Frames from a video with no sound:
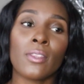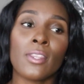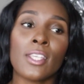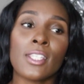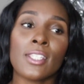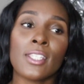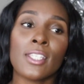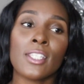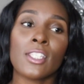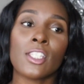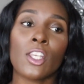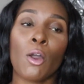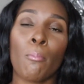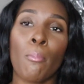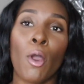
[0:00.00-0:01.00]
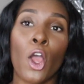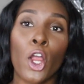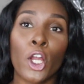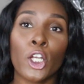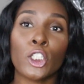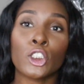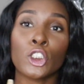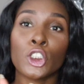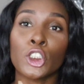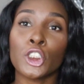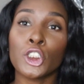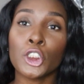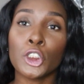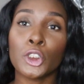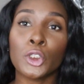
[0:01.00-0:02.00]
This is part
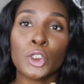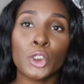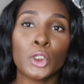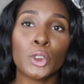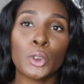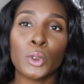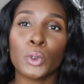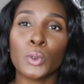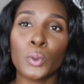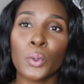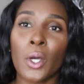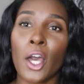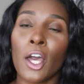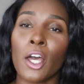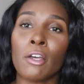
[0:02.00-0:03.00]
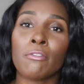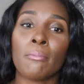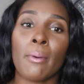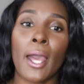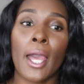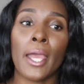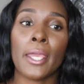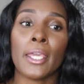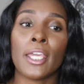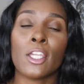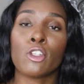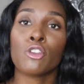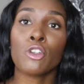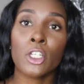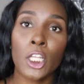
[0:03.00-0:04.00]
2 of my
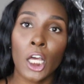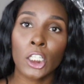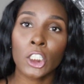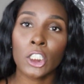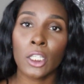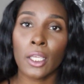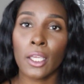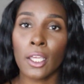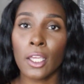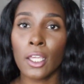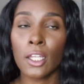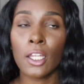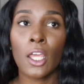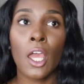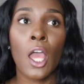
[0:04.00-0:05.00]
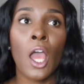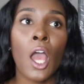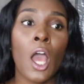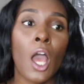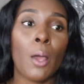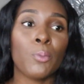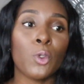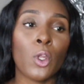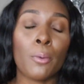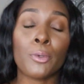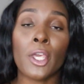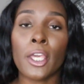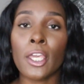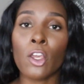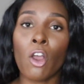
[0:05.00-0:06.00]
introduction.
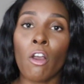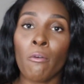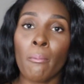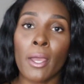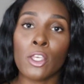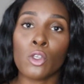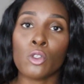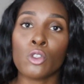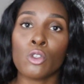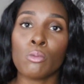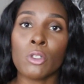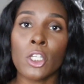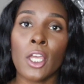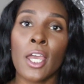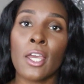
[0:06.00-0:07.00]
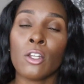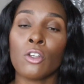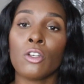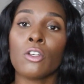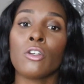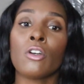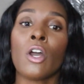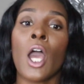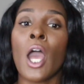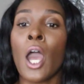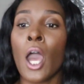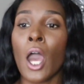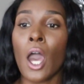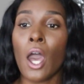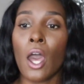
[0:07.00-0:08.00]
I'm kicking off my YouTube channel.
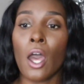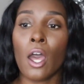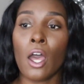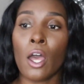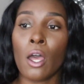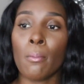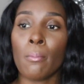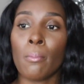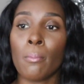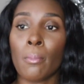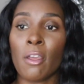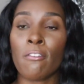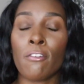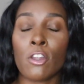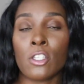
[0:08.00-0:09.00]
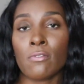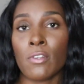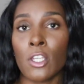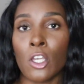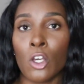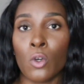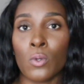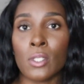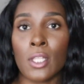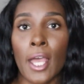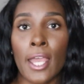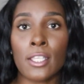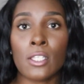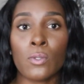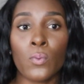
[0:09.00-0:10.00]
My first video was
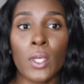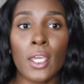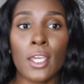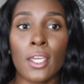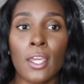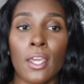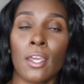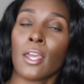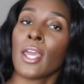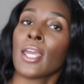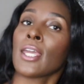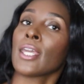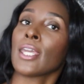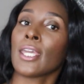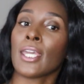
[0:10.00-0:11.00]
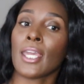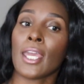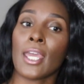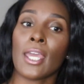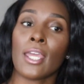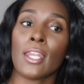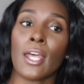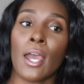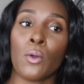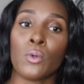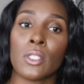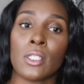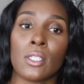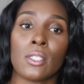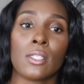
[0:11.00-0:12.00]
last week and I
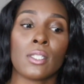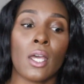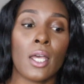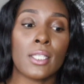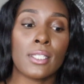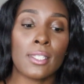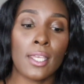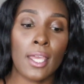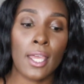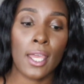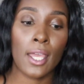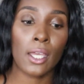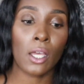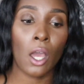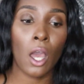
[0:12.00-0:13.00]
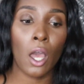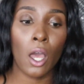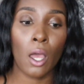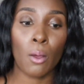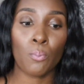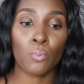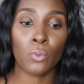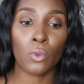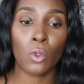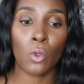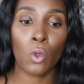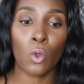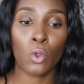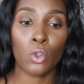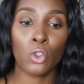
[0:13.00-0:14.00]
was discussing
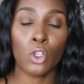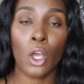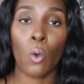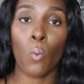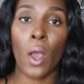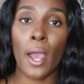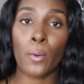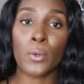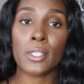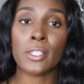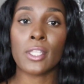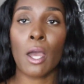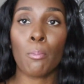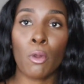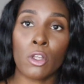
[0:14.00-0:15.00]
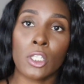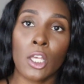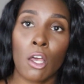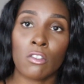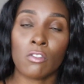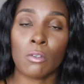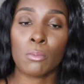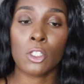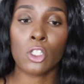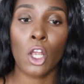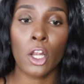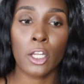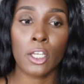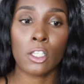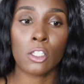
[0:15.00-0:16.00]
why we stop ourselves from
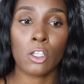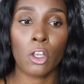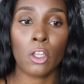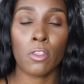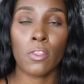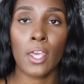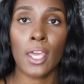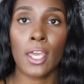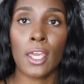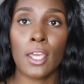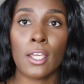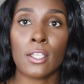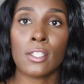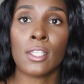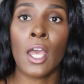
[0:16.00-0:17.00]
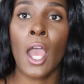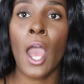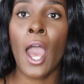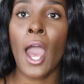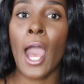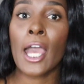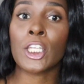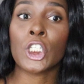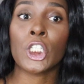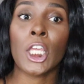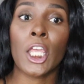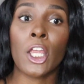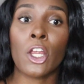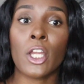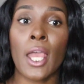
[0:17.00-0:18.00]
starting certain things. I
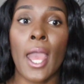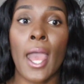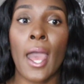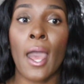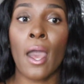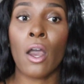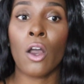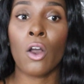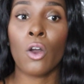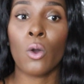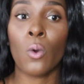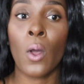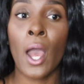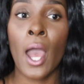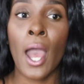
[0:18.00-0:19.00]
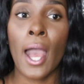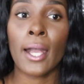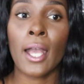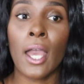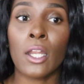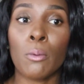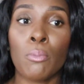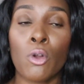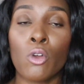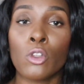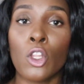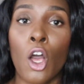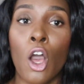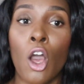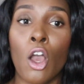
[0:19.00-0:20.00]
shared how I kind of
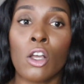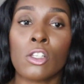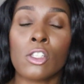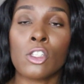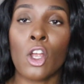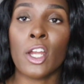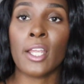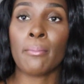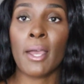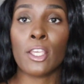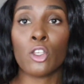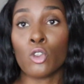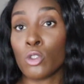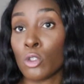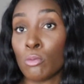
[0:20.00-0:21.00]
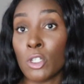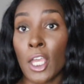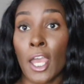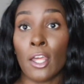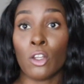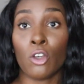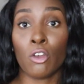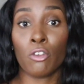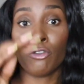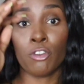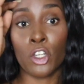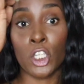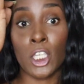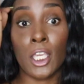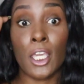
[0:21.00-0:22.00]
prolonged starting my YouTube channel
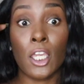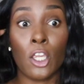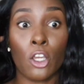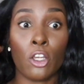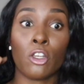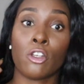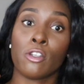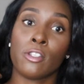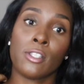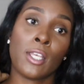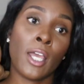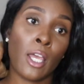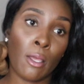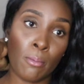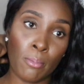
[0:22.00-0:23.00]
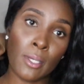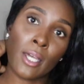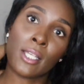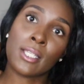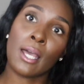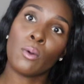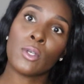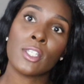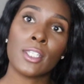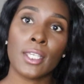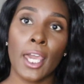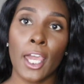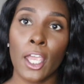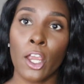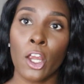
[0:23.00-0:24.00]
for years because I was
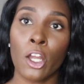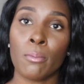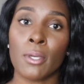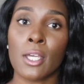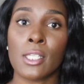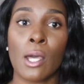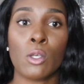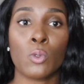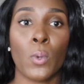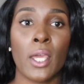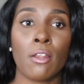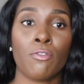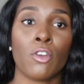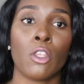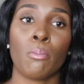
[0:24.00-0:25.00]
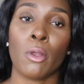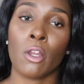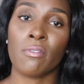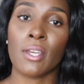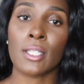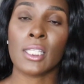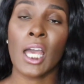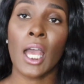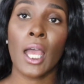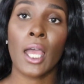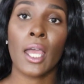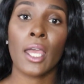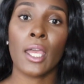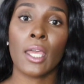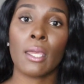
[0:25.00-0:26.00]
scared, because I was waiting for the perfect
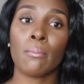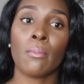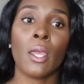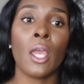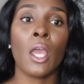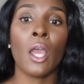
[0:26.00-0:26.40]
time.